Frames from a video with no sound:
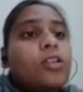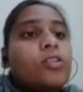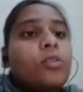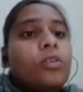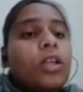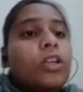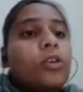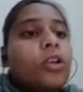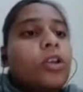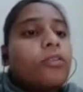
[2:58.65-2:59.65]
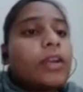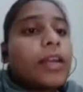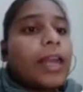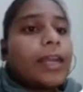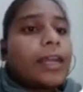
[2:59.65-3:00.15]
mole per
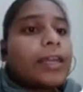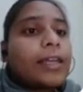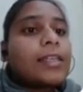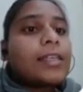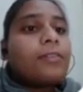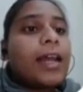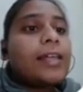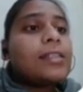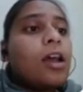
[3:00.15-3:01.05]
liter per second.